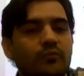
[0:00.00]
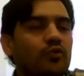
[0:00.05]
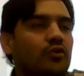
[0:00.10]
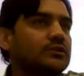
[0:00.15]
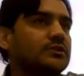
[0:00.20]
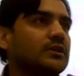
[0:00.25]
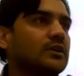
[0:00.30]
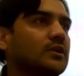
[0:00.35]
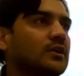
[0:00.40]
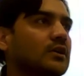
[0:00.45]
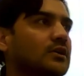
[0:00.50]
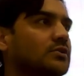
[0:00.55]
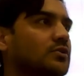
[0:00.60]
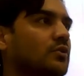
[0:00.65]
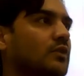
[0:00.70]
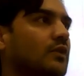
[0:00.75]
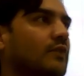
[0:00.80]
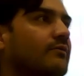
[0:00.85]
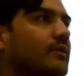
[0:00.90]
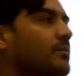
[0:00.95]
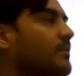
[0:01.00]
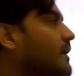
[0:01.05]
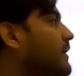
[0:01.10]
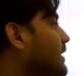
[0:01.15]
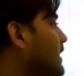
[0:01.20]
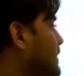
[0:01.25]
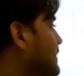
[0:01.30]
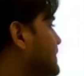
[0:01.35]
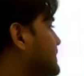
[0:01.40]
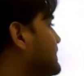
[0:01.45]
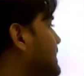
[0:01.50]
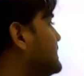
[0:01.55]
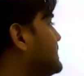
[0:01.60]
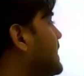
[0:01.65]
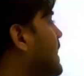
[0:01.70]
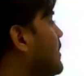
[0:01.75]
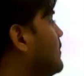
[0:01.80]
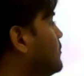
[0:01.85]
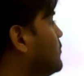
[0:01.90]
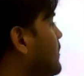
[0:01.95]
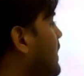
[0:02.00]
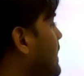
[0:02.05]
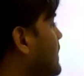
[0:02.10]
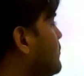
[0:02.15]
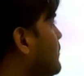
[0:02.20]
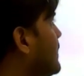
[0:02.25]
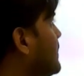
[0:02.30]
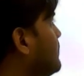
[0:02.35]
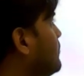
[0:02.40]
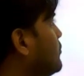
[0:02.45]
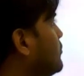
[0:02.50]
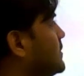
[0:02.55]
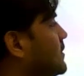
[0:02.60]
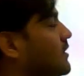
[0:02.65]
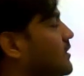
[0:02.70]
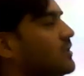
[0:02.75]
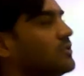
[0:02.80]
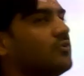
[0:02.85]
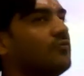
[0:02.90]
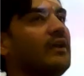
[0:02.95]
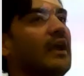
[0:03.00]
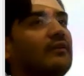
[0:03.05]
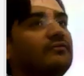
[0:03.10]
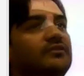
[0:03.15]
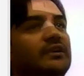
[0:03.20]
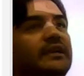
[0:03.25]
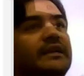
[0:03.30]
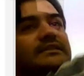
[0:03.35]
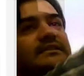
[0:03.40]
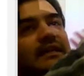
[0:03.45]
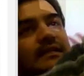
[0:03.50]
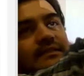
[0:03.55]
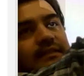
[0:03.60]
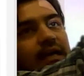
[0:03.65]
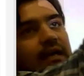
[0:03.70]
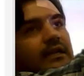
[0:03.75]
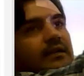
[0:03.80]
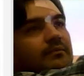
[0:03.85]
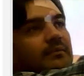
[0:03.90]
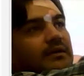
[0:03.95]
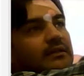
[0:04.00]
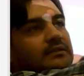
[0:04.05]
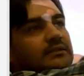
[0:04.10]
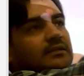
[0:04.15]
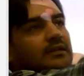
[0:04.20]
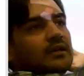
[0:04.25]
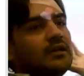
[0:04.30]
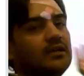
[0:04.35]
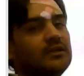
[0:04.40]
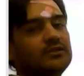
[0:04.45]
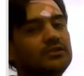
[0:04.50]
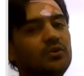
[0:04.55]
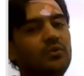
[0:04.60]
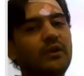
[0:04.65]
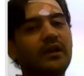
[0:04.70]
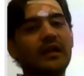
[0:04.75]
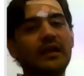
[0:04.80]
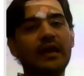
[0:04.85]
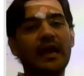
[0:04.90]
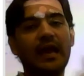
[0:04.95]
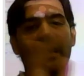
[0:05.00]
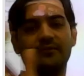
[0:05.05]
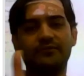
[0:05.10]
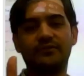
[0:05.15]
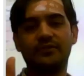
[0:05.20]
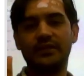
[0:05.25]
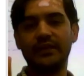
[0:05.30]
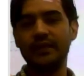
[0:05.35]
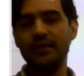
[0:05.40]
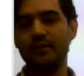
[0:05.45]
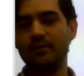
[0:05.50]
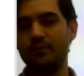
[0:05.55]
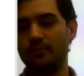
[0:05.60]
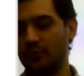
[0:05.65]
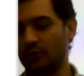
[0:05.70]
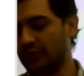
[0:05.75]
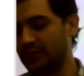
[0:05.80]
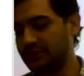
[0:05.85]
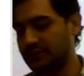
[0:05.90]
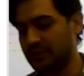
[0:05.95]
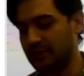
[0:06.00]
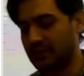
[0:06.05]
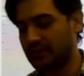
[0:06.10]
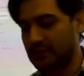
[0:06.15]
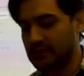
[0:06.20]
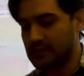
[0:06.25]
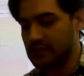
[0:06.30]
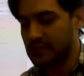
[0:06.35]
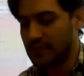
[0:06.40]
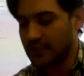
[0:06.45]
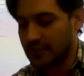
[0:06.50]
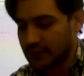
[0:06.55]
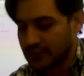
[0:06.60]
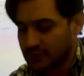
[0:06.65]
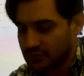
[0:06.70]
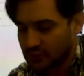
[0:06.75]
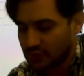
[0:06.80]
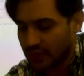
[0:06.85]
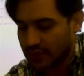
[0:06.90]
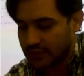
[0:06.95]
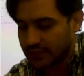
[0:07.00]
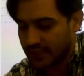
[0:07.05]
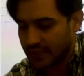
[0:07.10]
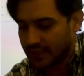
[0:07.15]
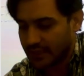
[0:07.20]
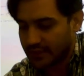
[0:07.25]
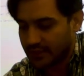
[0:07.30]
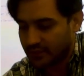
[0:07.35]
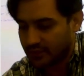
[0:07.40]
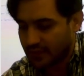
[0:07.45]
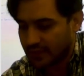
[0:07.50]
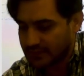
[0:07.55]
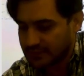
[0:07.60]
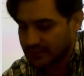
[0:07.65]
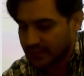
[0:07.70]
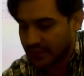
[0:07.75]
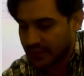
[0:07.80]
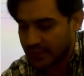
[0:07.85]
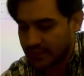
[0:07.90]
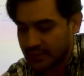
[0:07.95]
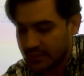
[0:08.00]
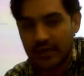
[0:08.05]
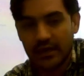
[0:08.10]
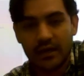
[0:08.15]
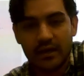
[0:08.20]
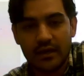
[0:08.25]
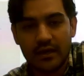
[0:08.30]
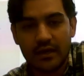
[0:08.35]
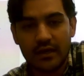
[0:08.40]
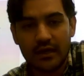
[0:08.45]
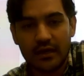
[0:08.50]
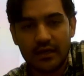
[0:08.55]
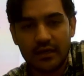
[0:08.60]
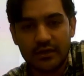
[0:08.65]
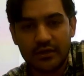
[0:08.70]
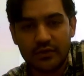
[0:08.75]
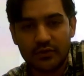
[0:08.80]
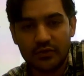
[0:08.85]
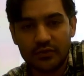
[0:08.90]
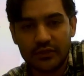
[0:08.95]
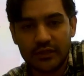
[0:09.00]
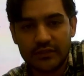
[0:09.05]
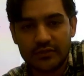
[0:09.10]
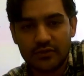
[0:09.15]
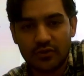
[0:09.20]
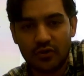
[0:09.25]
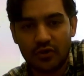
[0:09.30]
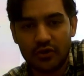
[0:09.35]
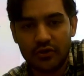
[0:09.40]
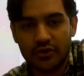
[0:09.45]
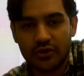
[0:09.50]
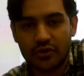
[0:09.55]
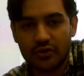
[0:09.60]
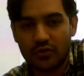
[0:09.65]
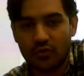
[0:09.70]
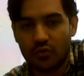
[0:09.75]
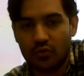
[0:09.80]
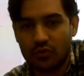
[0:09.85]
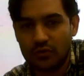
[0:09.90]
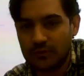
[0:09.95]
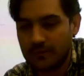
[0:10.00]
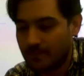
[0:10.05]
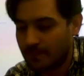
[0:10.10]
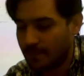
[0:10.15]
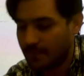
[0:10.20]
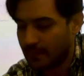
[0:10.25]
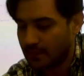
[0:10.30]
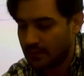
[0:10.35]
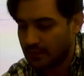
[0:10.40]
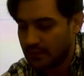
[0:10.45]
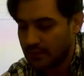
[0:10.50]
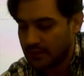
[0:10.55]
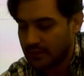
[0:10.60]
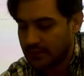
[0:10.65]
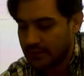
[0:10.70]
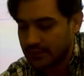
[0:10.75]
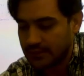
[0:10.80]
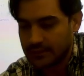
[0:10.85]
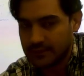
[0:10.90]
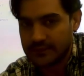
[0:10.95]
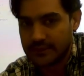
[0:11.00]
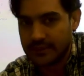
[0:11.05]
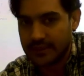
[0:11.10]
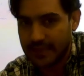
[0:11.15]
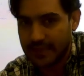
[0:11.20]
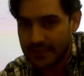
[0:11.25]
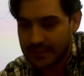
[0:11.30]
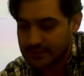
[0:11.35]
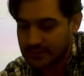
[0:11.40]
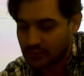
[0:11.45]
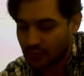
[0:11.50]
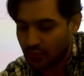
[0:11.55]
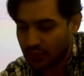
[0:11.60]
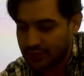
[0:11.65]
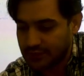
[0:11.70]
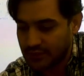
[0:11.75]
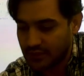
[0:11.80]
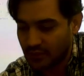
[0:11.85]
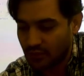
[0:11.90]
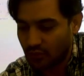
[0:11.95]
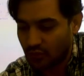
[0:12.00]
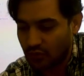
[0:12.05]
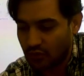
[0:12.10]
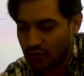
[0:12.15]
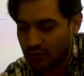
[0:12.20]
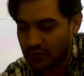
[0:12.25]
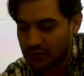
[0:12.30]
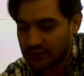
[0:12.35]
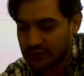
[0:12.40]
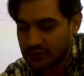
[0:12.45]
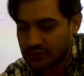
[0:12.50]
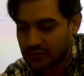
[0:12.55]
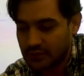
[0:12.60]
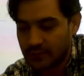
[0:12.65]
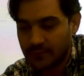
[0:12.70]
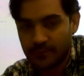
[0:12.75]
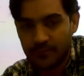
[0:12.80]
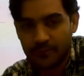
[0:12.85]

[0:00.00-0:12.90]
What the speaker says: Mohr circle, so everybody understands how to calculate Mohr circle. So we have 3 stress elements. So we're going to have 3 Mohr circle. So I think you guys can do this on your own. The next question was